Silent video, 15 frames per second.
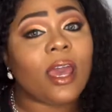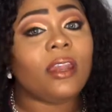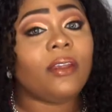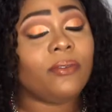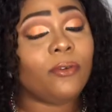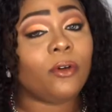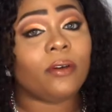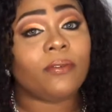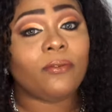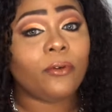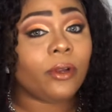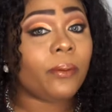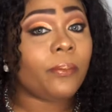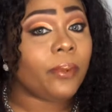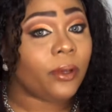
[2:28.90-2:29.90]
and for the
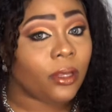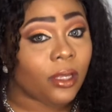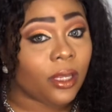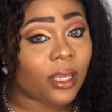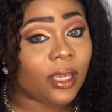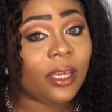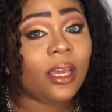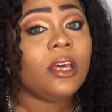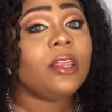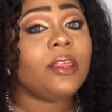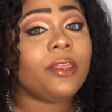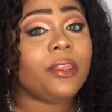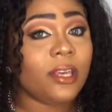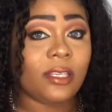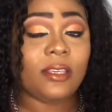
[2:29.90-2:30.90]
affordability,
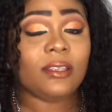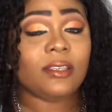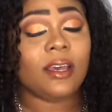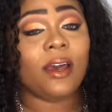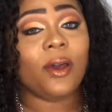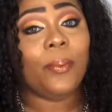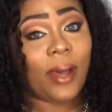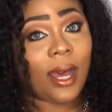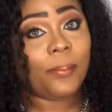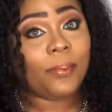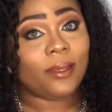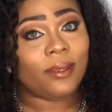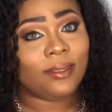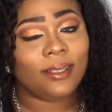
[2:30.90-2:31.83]
this is popping.